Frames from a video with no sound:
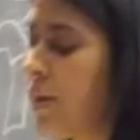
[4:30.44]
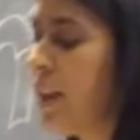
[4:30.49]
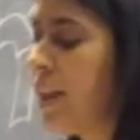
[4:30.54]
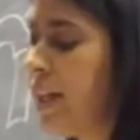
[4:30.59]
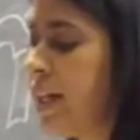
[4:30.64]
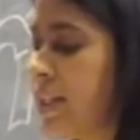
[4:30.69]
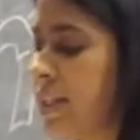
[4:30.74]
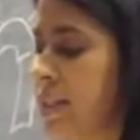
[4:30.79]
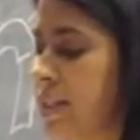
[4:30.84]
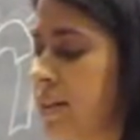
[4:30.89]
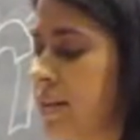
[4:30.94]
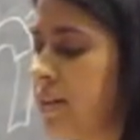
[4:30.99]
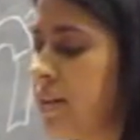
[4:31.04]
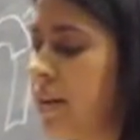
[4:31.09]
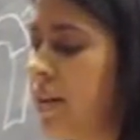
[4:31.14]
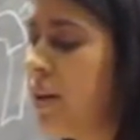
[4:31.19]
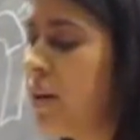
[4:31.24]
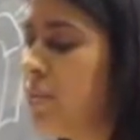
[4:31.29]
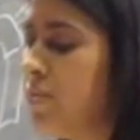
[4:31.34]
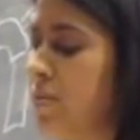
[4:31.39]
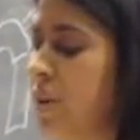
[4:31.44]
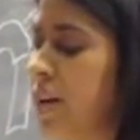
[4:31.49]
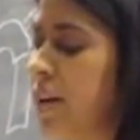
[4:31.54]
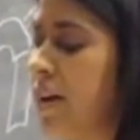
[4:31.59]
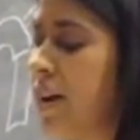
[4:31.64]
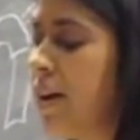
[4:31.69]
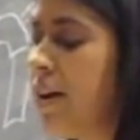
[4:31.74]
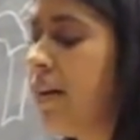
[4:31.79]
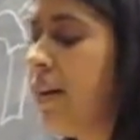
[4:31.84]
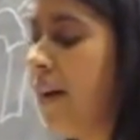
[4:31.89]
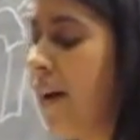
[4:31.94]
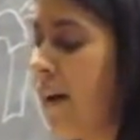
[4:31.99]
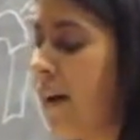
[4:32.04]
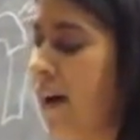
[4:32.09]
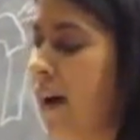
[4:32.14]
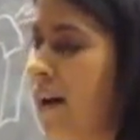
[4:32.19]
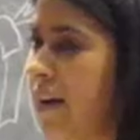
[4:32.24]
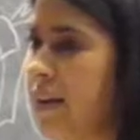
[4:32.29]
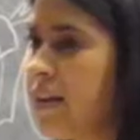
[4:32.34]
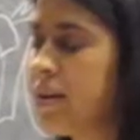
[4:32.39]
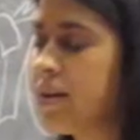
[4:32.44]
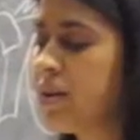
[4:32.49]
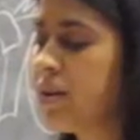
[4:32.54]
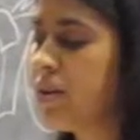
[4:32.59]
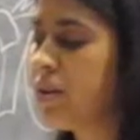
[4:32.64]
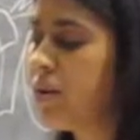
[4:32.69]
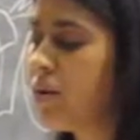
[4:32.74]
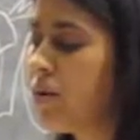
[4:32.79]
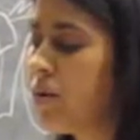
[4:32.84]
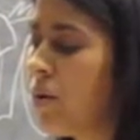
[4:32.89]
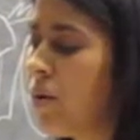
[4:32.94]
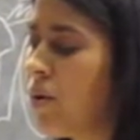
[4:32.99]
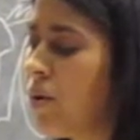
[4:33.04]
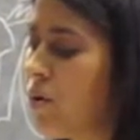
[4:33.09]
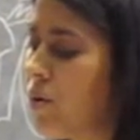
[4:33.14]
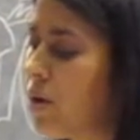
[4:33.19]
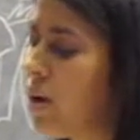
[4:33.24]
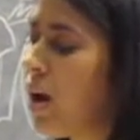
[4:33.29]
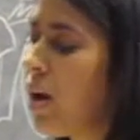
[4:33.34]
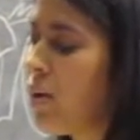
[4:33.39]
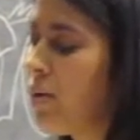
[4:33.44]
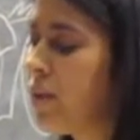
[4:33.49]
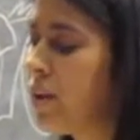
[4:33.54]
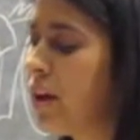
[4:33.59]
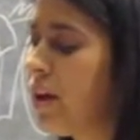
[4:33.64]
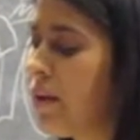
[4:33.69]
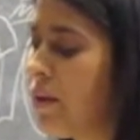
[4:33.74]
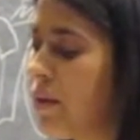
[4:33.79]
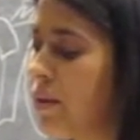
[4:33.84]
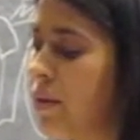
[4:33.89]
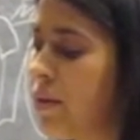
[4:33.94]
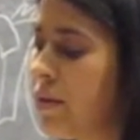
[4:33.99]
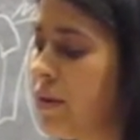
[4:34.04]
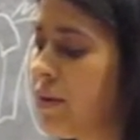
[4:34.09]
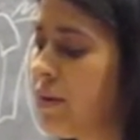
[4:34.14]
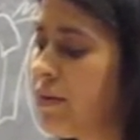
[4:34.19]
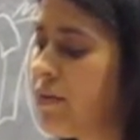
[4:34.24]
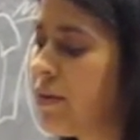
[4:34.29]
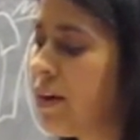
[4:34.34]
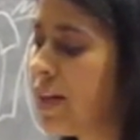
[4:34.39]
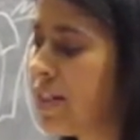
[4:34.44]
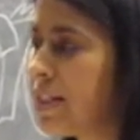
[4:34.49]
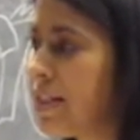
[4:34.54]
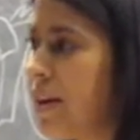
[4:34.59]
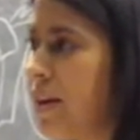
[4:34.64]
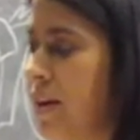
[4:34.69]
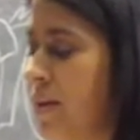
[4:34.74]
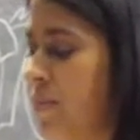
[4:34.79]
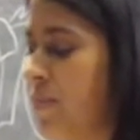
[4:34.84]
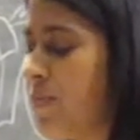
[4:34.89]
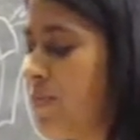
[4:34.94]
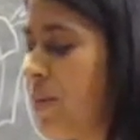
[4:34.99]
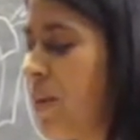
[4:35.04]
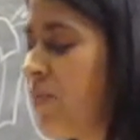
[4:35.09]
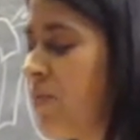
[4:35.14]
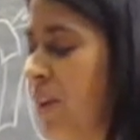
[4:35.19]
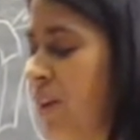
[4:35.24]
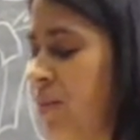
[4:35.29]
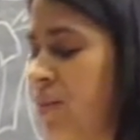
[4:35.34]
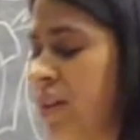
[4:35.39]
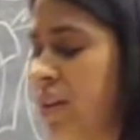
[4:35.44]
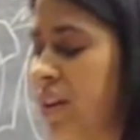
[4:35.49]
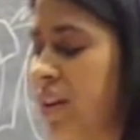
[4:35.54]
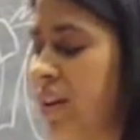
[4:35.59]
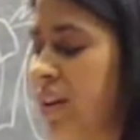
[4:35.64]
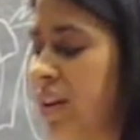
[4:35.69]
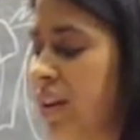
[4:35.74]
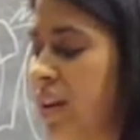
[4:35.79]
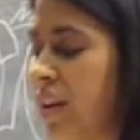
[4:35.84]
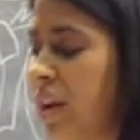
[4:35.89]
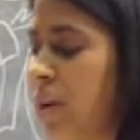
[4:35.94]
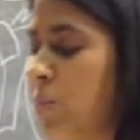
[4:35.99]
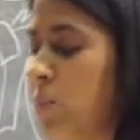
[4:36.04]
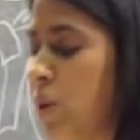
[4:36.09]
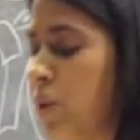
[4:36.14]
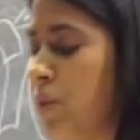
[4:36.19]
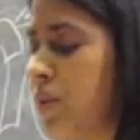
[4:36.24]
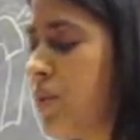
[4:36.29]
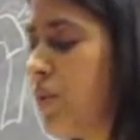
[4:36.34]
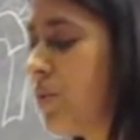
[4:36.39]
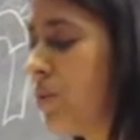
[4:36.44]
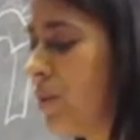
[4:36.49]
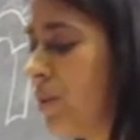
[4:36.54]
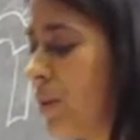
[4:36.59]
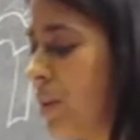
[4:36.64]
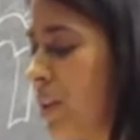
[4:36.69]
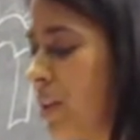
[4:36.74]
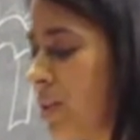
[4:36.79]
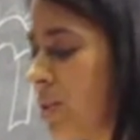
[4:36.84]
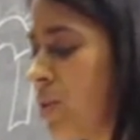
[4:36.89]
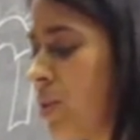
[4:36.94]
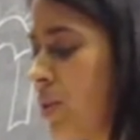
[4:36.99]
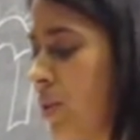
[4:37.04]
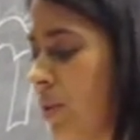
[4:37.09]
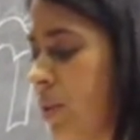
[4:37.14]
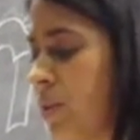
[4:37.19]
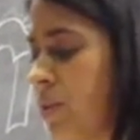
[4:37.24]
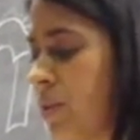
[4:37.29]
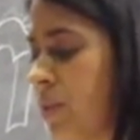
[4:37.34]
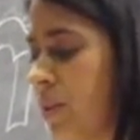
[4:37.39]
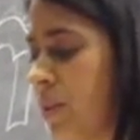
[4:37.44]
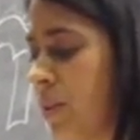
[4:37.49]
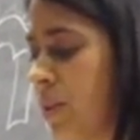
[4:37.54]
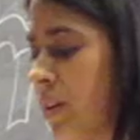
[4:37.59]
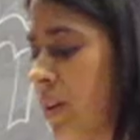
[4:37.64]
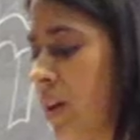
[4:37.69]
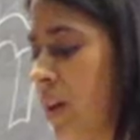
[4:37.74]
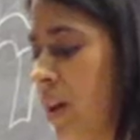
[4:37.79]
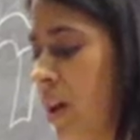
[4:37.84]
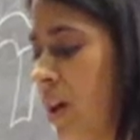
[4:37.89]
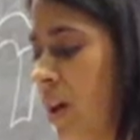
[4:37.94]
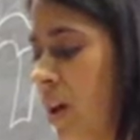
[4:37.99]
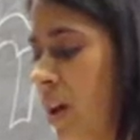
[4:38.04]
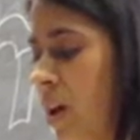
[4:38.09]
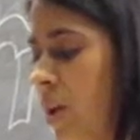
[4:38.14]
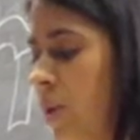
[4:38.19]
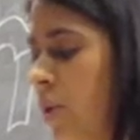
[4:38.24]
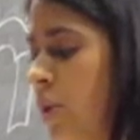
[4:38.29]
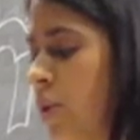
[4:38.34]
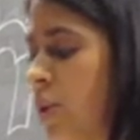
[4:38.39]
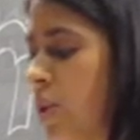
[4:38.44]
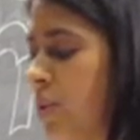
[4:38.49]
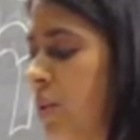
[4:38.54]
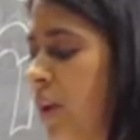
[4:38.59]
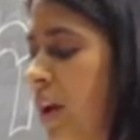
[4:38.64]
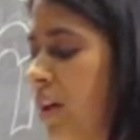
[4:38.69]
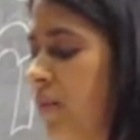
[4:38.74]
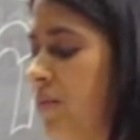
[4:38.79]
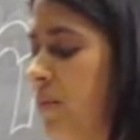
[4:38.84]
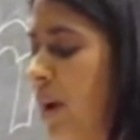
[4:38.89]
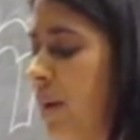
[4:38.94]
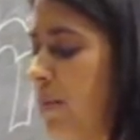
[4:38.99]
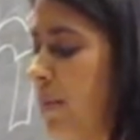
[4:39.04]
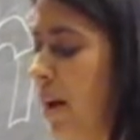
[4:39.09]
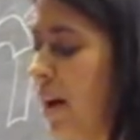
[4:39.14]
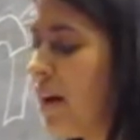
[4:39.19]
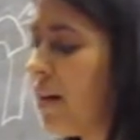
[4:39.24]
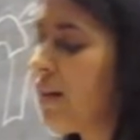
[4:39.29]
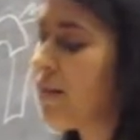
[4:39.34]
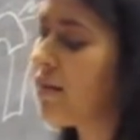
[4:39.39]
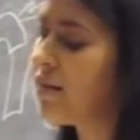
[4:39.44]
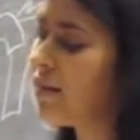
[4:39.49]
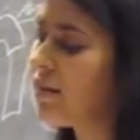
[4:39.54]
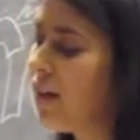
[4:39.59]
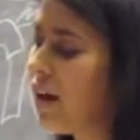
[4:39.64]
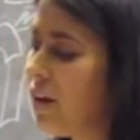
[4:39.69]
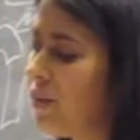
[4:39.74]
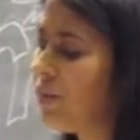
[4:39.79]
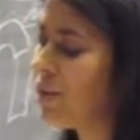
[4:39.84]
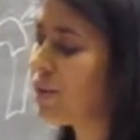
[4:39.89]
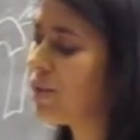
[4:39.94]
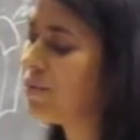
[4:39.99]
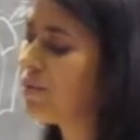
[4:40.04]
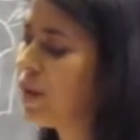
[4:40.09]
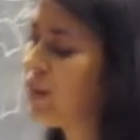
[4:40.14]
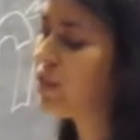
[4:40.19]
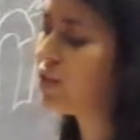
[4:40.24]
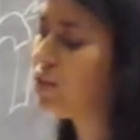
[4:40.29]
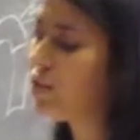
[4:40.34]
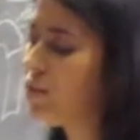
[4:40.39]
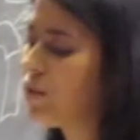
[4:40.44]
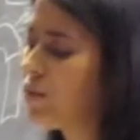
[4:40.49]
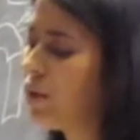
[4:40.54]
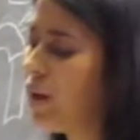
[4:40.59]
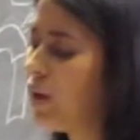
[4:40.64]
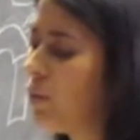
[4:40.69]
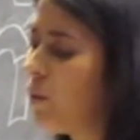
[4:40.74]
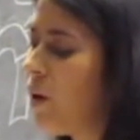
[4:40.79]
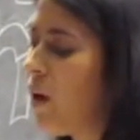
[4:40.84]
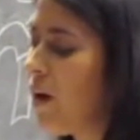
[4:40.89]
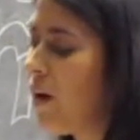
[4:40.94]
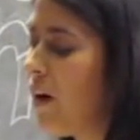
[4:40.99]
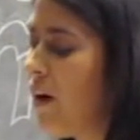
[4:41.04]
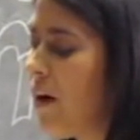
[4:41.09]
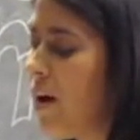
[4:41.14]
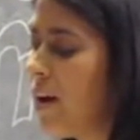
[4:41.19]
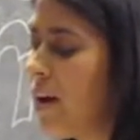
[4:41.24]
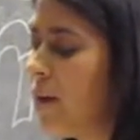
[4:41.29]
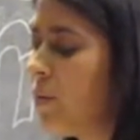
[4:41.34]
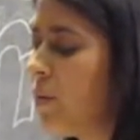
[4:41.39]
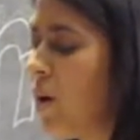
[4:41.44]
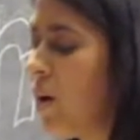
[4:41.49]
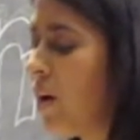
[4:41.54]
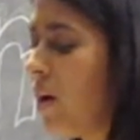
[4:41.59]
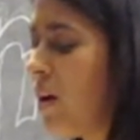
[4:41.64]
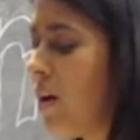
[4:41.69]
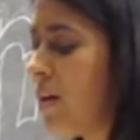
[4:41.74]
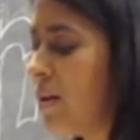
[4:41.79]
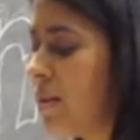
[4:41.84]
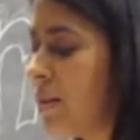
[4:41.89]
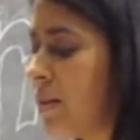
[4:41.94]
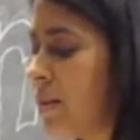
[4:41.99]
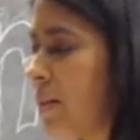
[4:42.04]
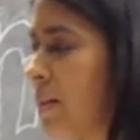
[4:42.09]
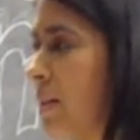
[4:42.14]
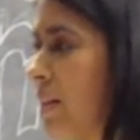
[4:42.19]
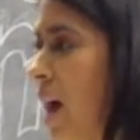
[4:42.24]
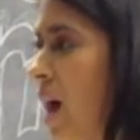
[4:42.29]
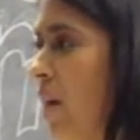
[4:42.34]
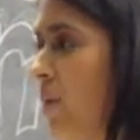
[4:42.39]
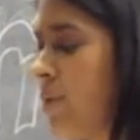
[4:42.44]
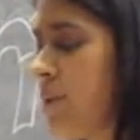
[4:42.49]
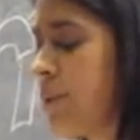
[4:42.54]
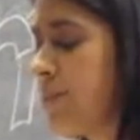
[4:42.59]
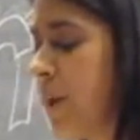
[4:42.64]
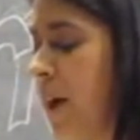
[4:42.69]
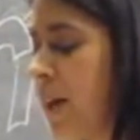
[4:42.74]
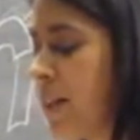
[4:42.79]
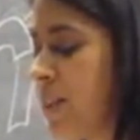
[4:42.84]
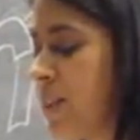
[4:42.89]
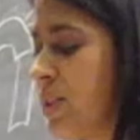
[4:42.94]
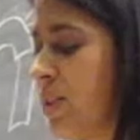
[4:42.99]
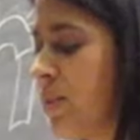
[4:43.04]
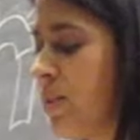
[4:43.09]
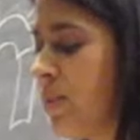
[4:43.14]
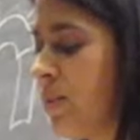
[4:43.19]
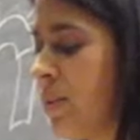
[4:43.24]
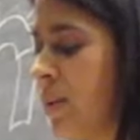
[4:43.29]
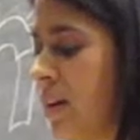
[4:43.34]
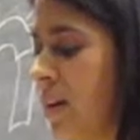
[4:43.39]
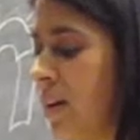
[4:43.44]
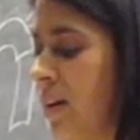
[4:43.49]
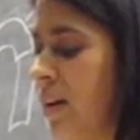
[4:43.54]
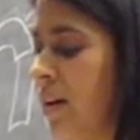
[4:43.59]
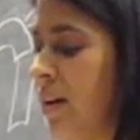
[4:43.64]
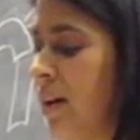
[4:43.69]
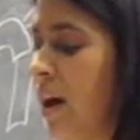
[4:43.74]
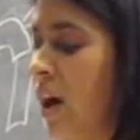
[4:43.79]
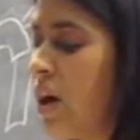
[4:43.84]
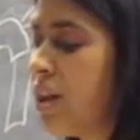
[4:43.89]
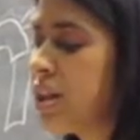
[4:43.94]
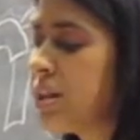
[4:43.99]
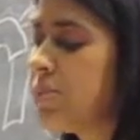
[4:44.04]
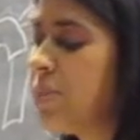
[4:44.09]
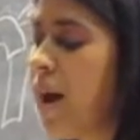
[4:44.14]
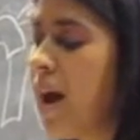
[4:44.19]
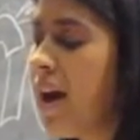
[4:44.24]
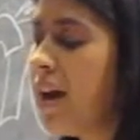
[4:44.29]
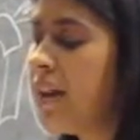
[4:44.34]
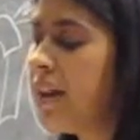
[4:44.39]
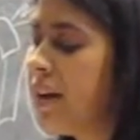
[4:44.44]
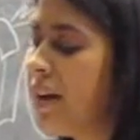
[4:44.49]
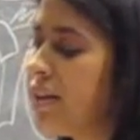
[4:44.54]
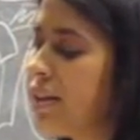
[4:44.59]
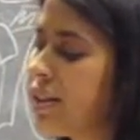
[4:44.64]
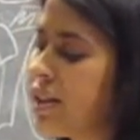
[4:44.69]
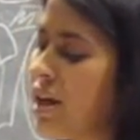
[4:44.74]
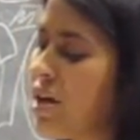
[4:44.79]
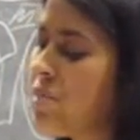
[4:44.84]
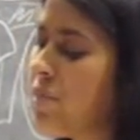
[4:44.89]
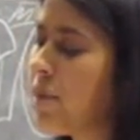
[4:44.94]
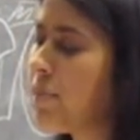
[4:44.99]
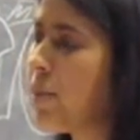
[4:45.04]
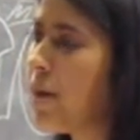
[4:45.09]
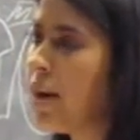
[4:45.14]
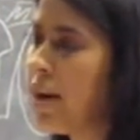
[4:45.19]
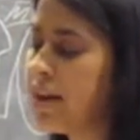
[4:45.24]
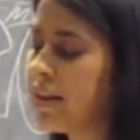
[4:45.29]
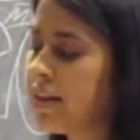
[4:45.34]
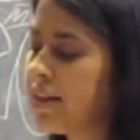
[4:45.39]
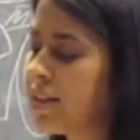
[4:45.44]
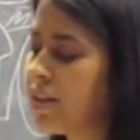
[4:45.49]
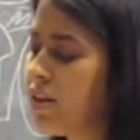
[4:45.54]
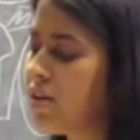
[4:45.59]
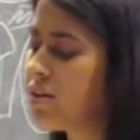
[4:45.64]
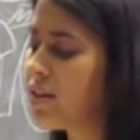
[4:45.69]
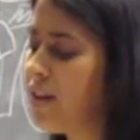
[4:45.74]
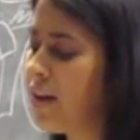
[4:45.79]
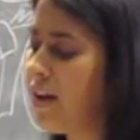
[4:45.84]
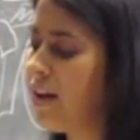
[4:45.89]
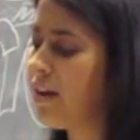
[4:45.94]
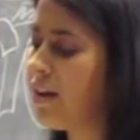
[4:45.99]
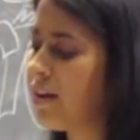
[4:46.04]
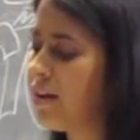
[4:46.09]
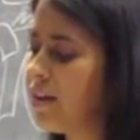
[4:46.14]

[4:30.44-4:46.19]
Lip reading: my list. Piña, I got it. Coco, ya lo tengo. Fresa, my favorite. Limón, es todo. With the ring of my bell, I whistle my tune and walk on till it's hours past noon. I'll smile and I'll sell my paletas all day,